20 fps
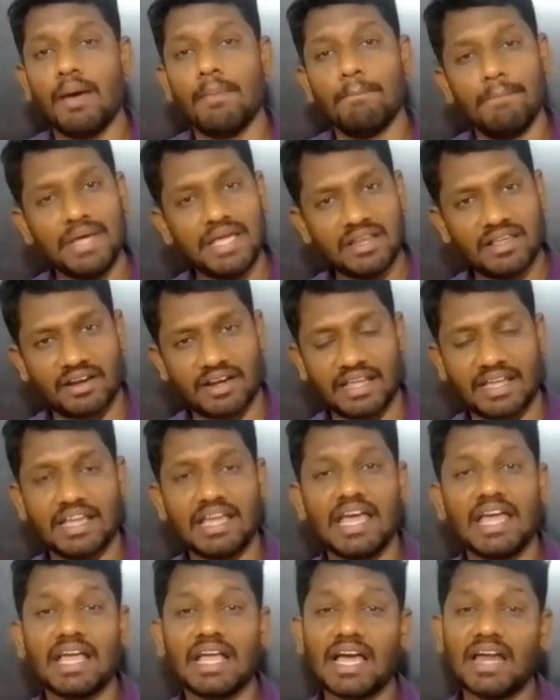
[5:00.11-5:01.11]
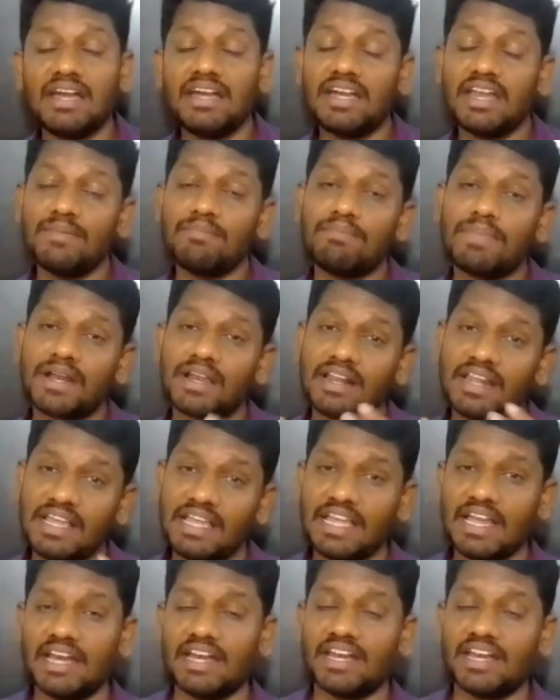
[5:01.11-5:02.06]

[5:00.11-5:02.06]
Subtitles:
mirroring contemporary